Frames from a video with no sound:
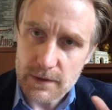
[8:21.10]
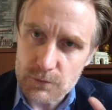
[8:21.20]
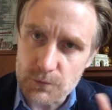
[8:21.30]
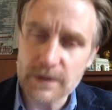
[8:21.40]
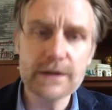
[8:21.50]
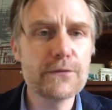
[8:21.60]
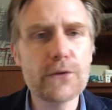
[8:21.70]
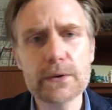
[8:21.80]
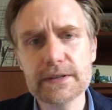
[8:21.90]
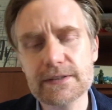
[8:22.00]
really
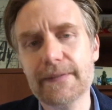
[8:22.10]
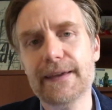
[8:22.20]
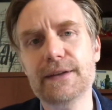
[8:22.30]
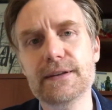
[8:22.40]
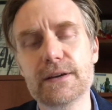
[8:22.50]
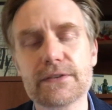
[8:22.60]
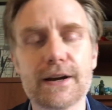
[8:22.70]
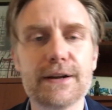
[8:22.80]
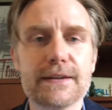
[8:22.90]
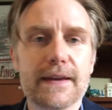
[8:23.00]
focus on the idea of
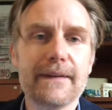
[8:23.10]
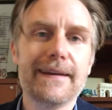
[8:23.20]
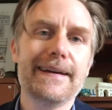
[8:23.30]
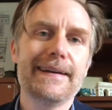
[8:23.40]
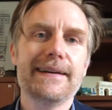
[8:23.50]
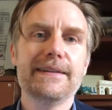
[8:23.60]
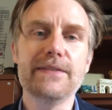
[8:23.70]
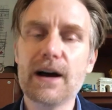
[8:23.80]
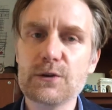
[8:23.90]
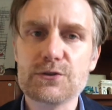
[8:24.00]
Kanye
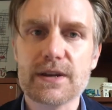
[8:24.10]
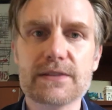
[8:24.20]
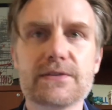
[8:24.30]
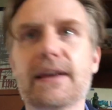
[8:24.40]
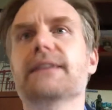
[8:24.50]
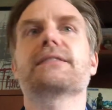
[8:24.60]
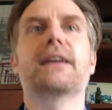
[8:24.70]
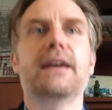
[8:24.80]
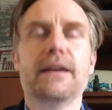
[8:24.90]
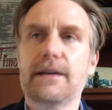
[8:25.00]
not just as
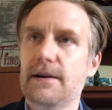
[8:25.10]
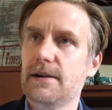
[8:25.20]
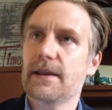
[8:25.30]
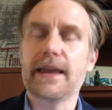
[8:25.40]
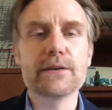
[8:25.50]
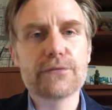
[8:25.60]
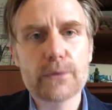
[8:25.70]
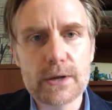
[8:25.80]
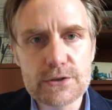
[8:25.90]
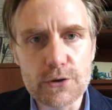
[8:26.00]
a
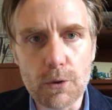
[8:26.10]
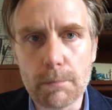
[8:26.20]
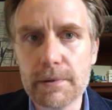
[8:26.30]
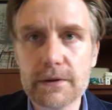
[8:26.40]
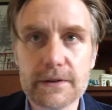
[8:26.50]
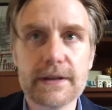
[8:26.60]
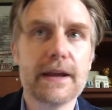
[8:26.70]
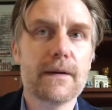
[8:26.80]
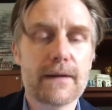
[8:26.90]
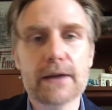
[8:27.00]
influential
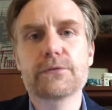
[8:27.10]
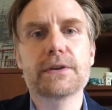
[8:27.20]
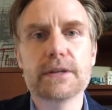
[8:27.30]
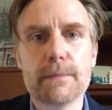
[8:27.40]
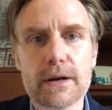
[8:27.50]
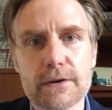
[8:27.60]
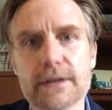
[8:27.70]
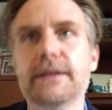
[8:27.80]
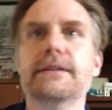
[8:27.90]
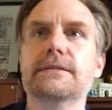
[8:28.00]
billionaire,
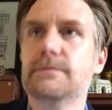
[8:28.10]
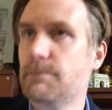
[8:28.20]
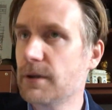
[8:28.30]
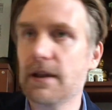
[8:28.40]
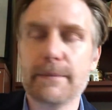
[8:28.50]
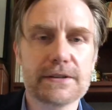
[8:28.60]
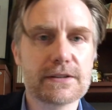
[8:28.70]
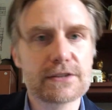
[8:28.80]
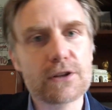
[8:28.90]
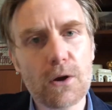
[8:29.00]
African-American,
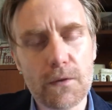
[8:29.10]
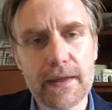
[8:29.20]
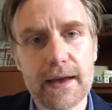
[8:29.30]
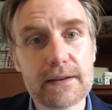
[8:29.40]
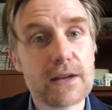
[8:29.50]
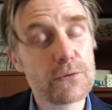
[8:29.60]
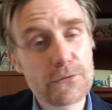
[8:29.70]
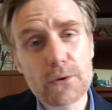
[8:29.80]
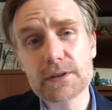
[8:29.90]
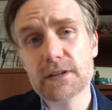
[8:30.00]
polemicist, all that, if we
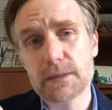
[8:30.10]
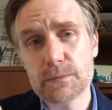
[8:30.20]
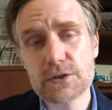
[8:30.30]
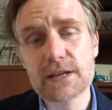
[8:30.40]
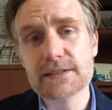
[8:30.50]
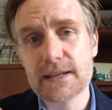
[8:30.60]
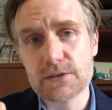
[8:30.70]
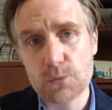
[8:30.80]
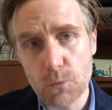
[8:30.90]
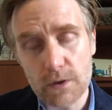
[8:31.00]
focus on him just as
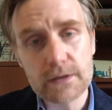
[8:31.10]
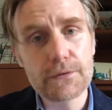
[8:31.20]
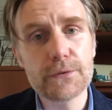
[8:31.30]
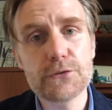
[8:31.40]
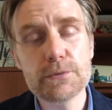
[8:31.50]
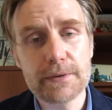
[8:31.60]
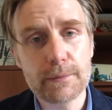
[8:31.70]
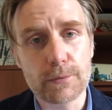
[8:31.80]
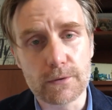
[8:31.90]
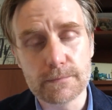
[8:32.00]
one of the few
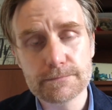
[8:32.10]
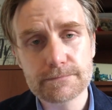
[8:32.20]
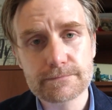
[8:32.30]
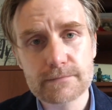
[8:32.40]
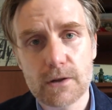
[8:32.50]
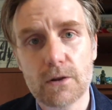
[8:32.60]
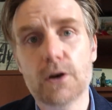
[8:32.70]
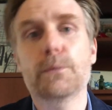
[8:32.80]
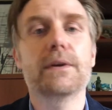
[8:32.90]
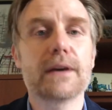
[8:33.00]
people,
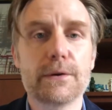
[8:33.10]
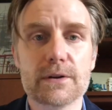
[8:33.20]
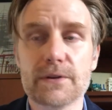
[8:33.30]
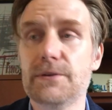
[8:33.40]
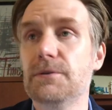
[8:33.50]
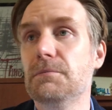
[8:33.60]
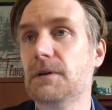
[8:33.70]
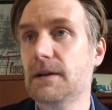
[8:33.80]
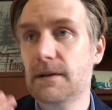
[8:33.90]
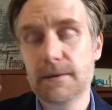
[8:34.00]
along with, I would argue,
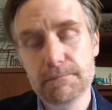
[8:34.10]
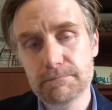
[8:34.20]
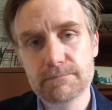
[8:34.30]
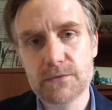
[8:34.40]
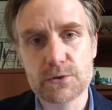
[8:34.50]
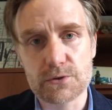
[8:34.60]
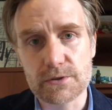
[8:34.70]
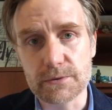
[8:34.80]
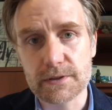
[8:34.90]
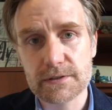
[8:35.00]
George
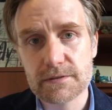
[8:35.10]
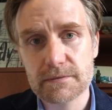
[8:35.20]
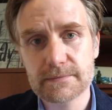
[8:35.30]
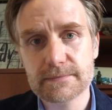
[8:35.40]
Lucas,